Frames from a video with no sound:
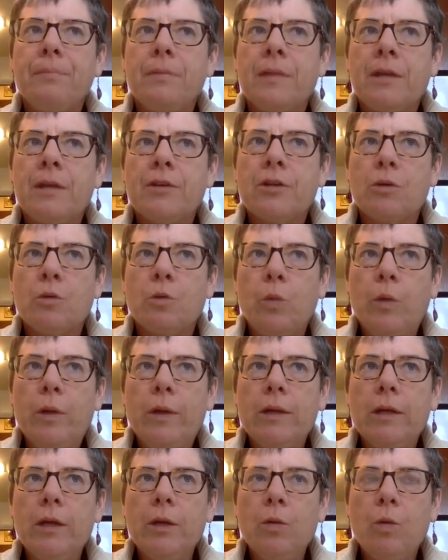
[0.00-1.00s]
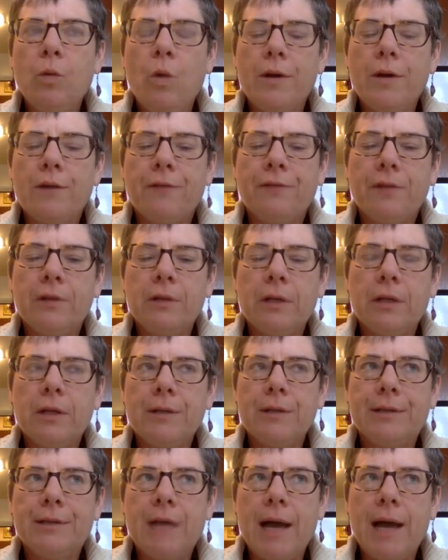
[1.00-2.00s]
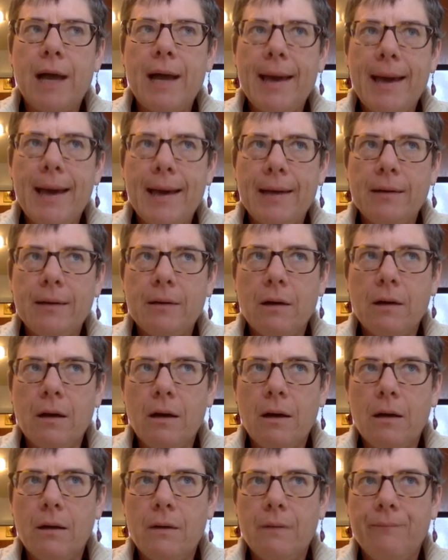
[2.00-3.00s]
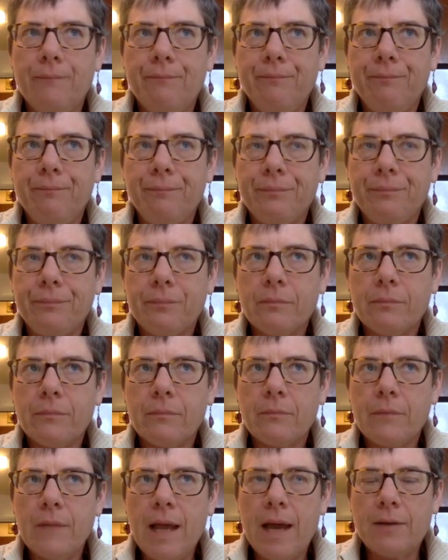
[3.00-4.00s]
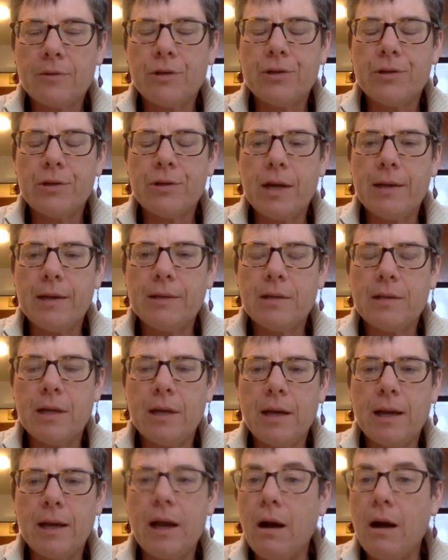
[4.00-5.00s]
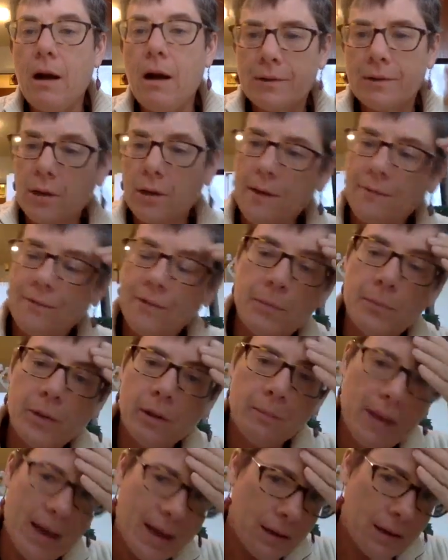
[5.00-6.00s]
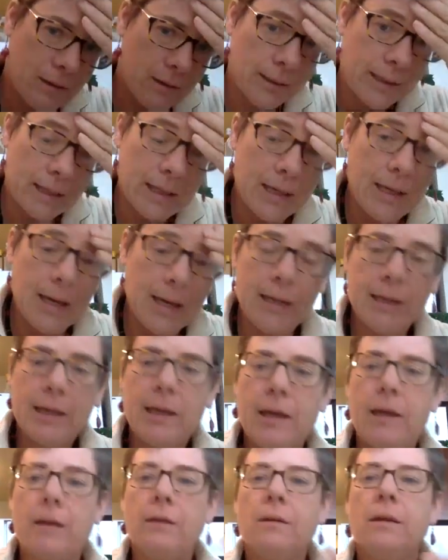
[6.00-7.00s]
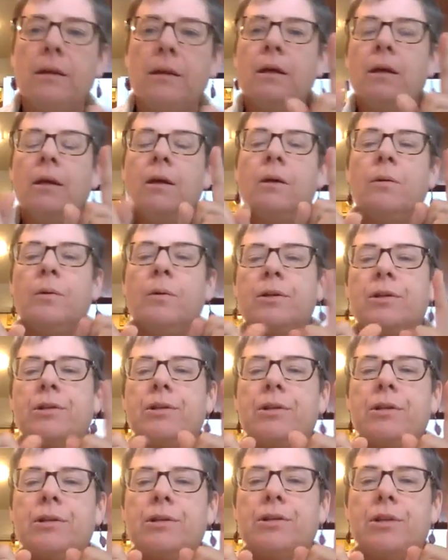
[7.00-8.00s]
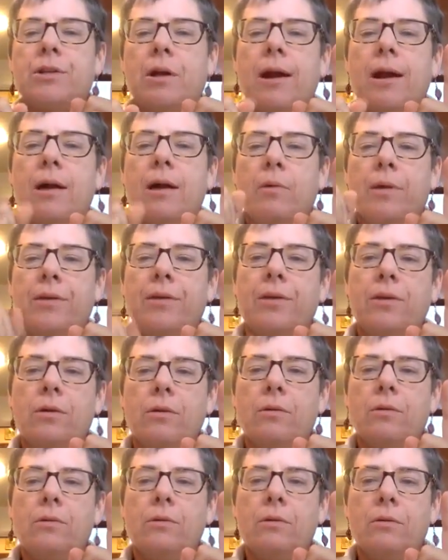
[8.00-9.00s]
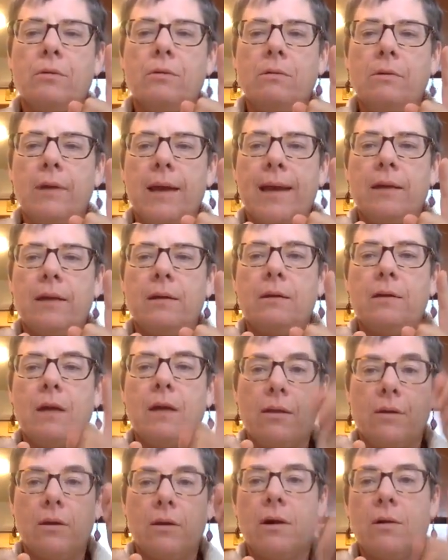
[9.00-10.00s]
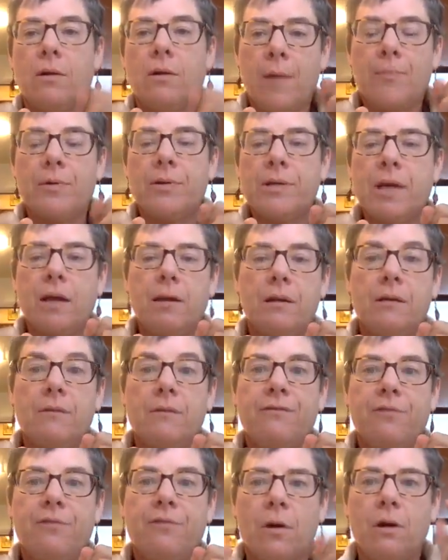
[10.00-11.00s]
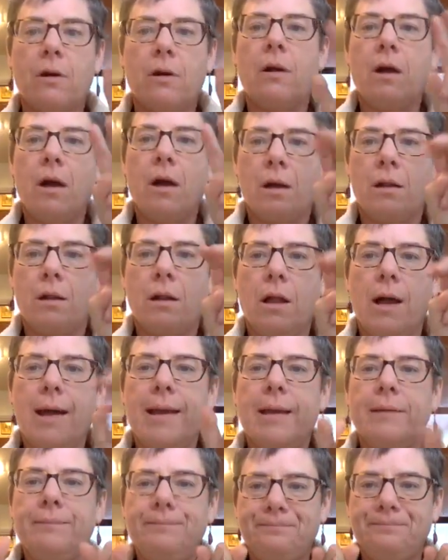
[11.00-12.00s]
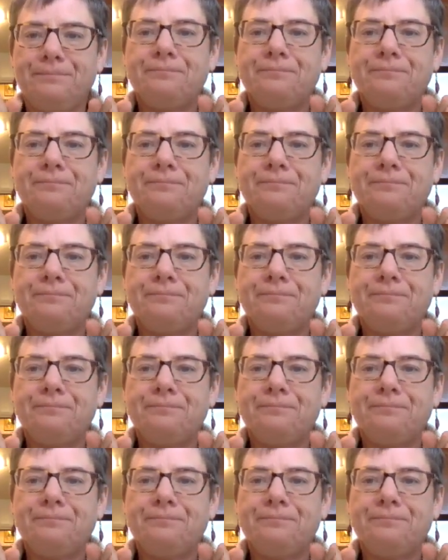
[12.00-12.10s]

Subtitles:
There's a really wonderful little dyad exercise that I also got from Bill Mantle in Connecticut, which is to start out with you and a representative for a client.